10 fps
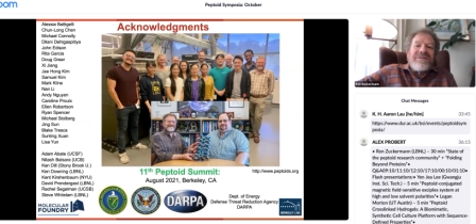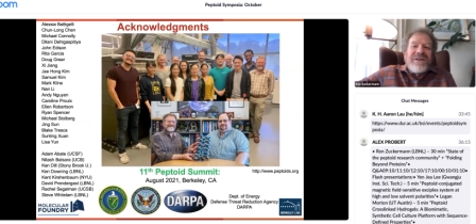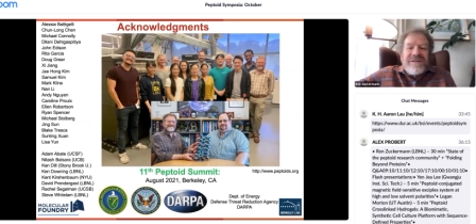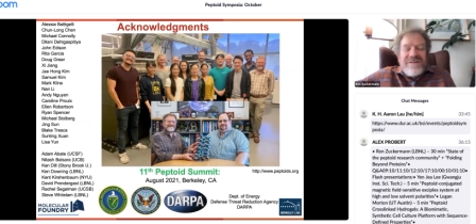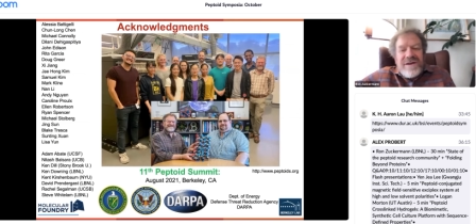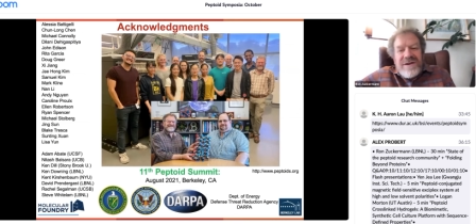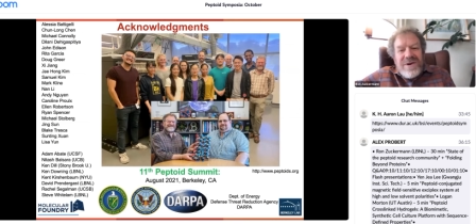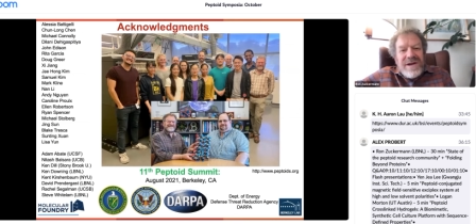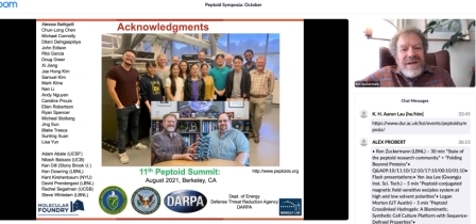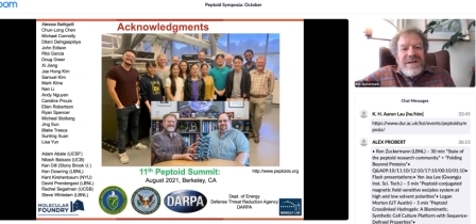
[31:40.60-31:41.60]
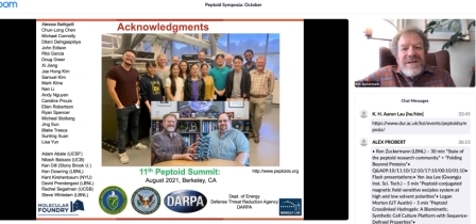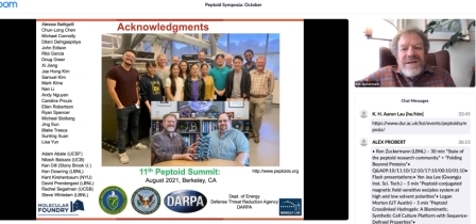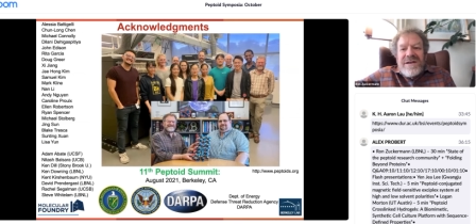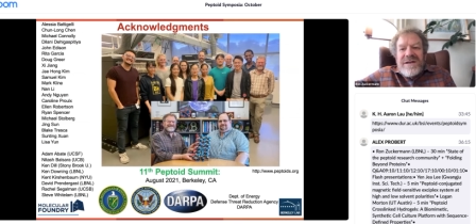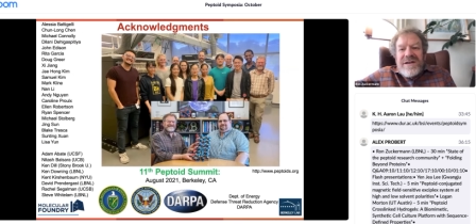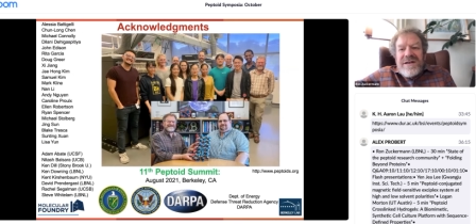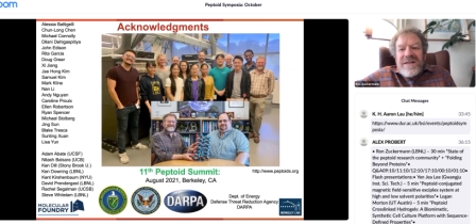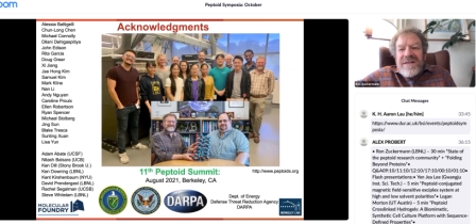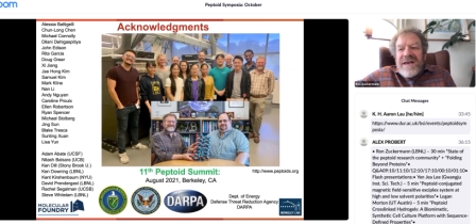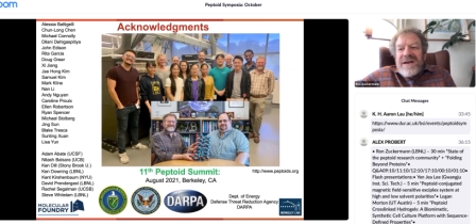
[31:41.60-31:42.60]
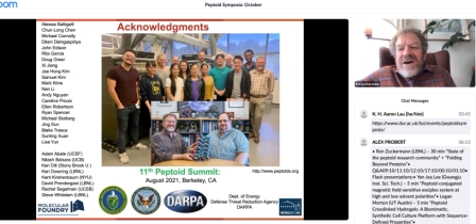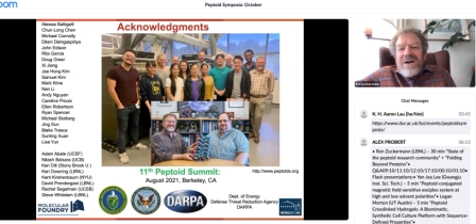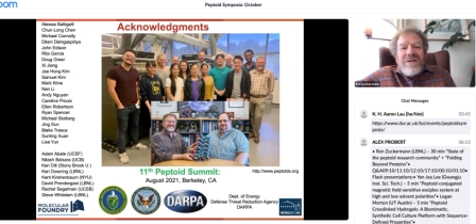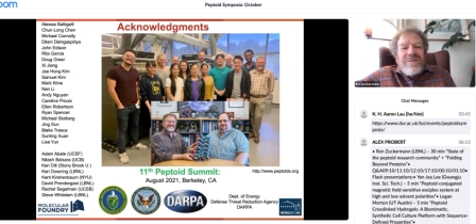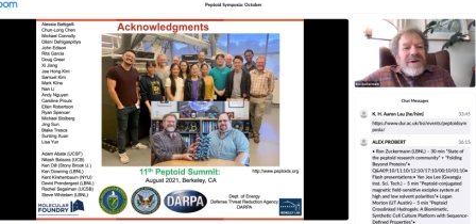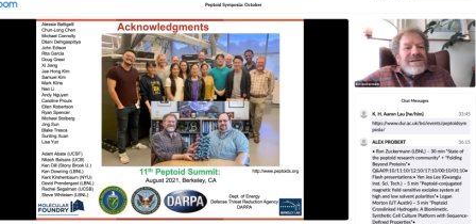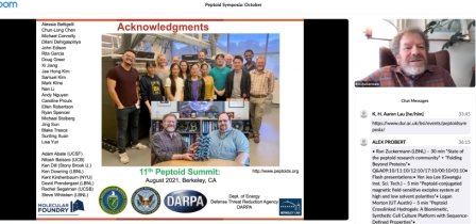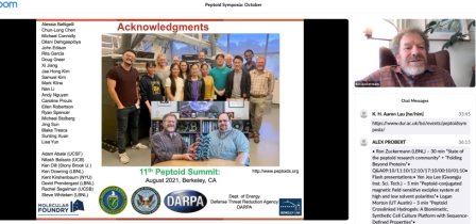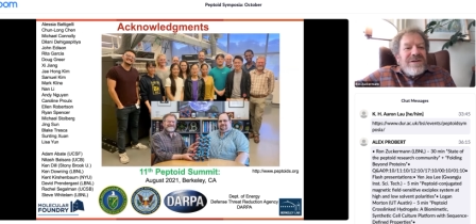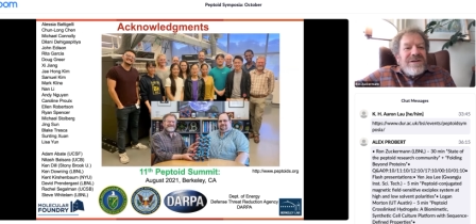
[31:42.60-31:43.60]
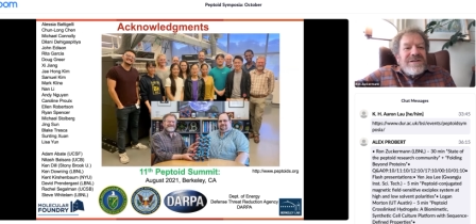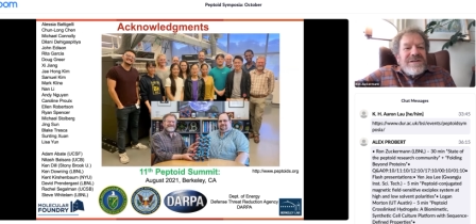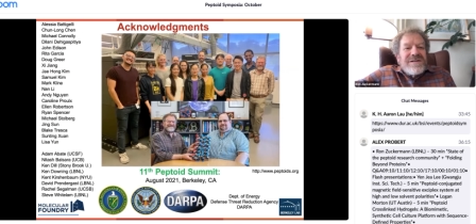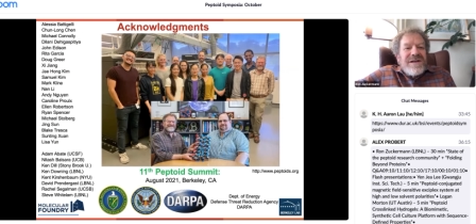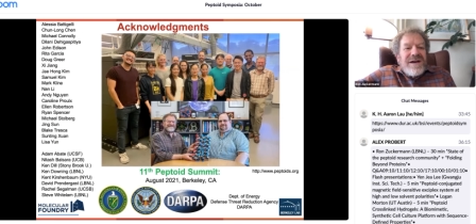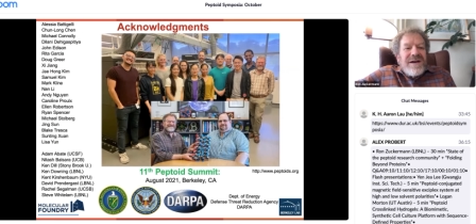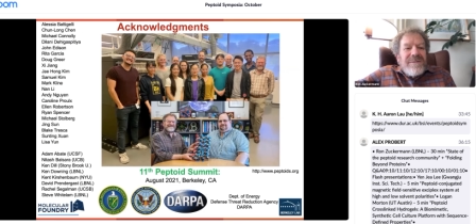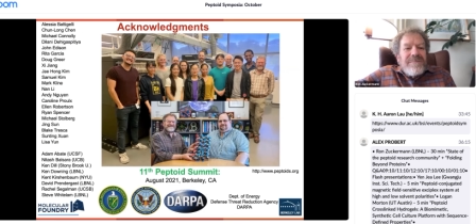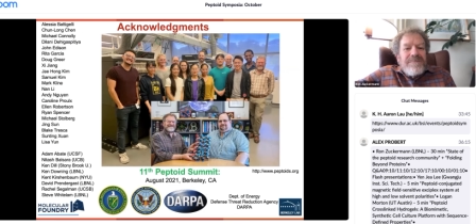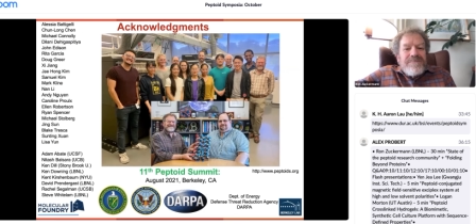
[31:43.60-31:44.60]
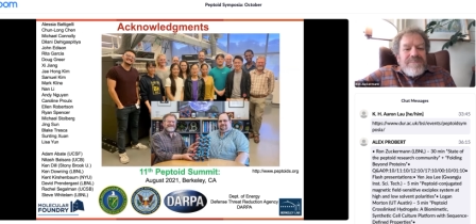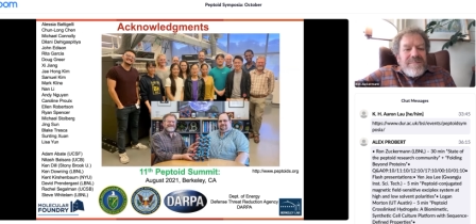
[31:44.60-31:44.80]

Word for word: of us. I want to thank all of my students um,